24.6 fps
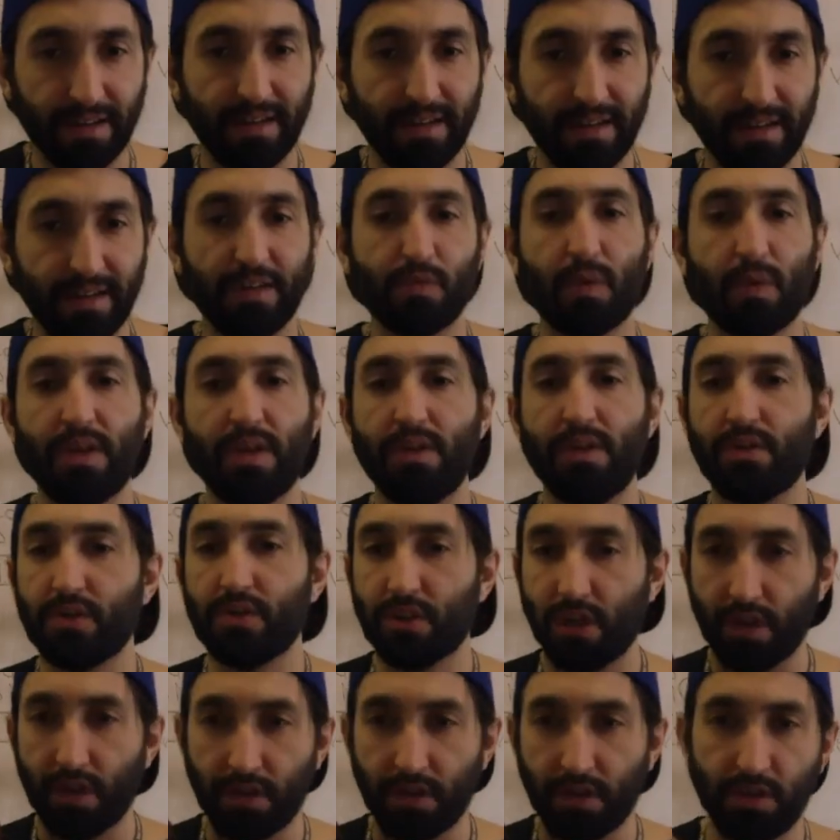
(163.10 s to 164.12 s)
is when you
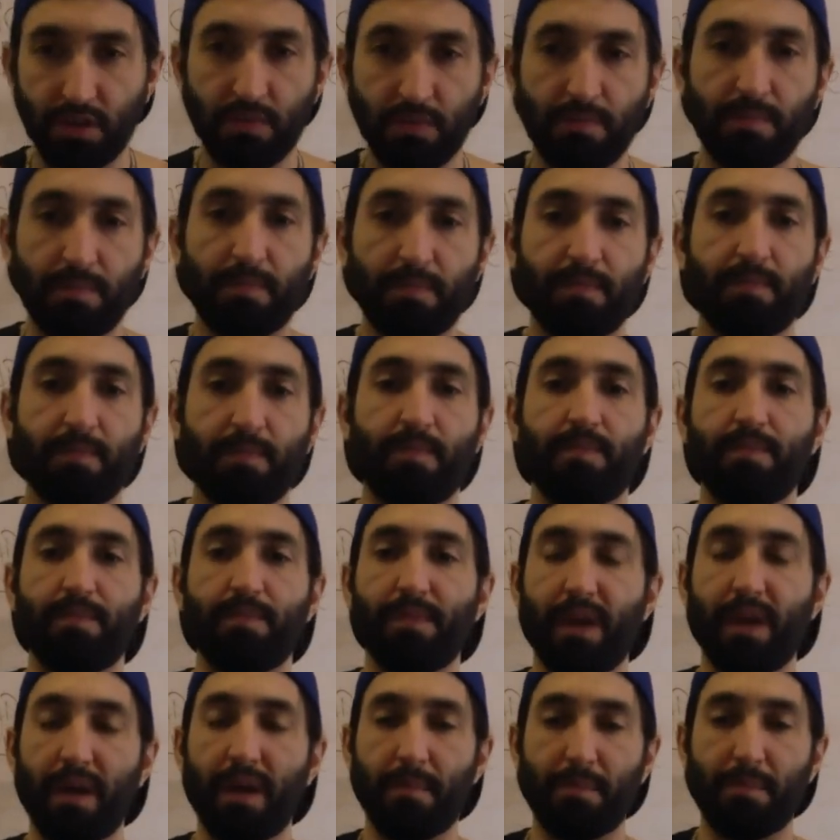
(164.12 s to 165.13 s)
start to
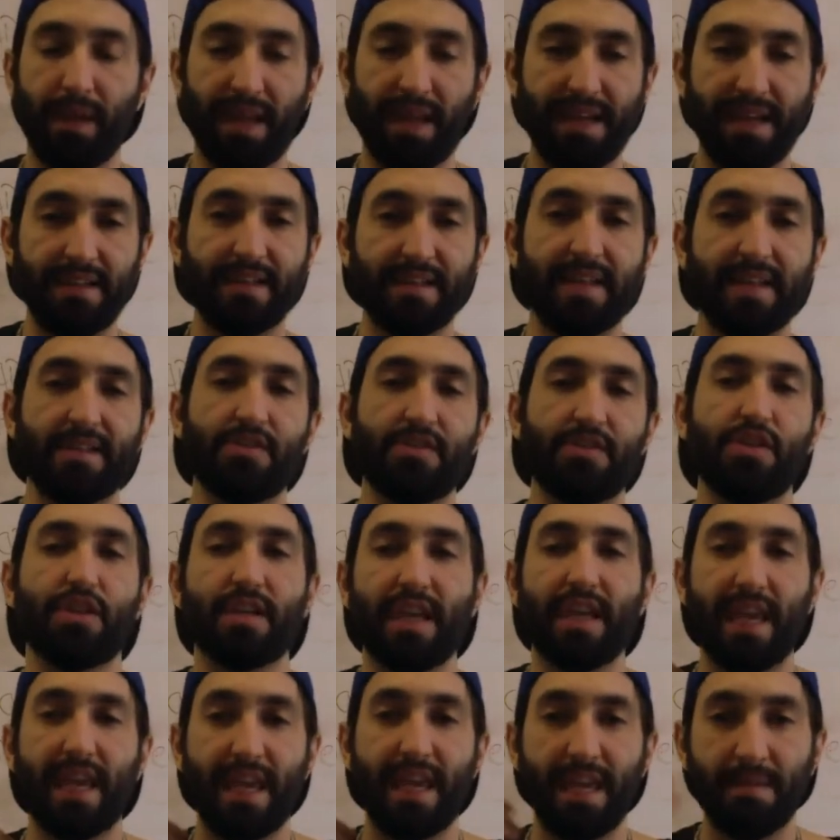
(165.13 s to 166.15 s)
play test your
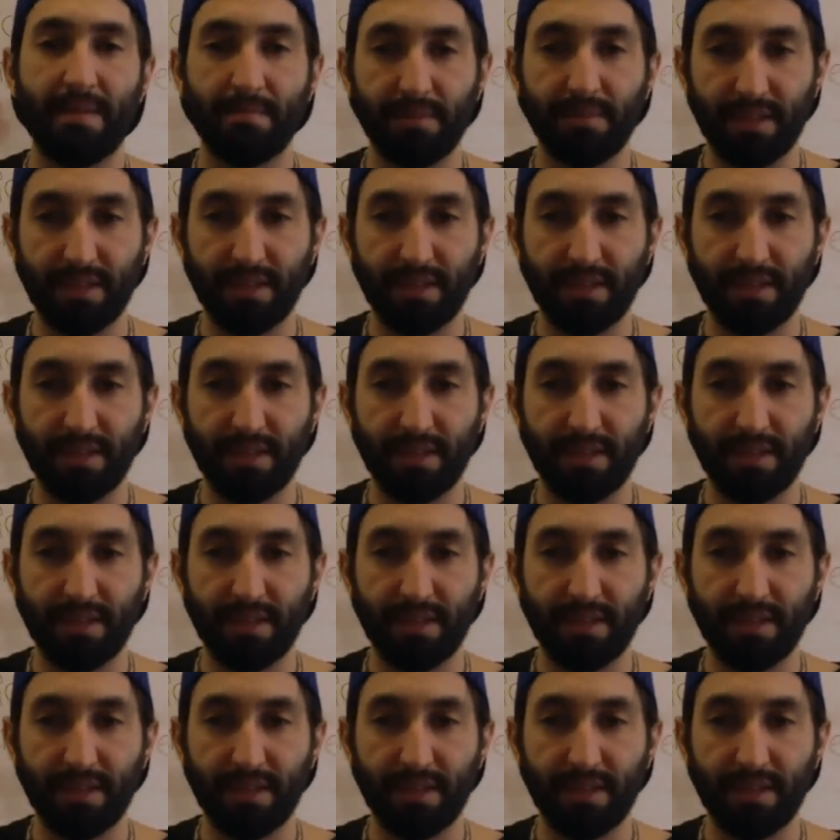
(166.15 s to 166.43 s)
game,